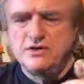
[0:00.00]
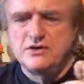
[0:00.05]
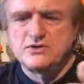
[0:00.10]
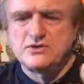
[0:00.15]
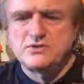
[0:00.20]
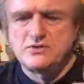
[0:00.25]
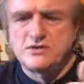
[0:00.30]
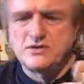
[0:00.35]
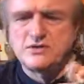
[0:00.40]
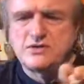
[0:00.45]

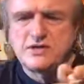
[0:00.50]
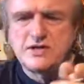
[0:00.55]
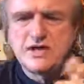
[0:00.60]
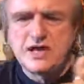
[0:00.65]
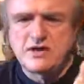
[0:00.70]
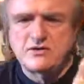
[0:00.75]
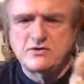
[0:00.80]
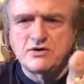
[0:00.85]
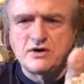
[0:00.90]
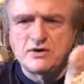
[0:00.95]
So the
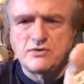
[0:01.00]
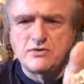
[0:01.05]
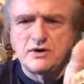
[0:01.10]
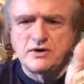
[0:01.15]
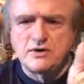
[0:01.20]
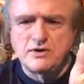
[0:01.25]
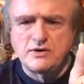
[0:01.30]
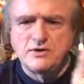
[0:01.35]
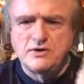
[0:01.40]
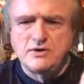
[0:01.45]

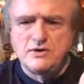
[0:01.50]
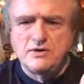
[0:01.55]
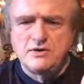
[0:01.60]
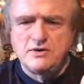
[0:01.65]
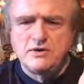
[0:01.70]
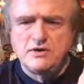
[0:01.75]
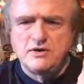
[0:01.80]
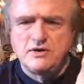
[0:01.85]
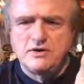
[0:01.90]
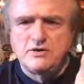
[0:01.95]
narrower
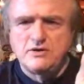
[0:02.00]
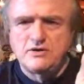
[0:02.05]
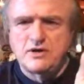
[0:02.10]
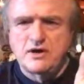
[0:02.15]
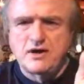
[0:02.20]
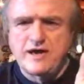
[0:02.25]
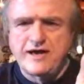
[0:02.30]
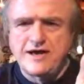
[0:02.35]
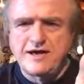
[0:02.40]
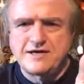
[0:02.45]
the
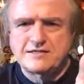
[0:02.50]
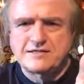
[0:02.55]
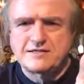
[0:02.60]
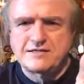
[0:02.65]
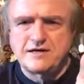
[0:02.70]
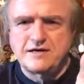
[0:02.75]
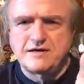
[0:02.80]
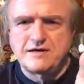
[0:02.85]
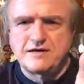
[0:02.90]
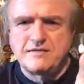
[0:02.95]
legs
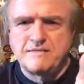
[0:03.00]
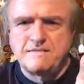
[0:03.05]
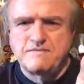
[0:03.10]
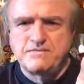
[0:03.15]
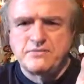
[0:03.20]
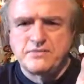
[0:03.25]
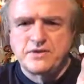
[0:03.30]
are,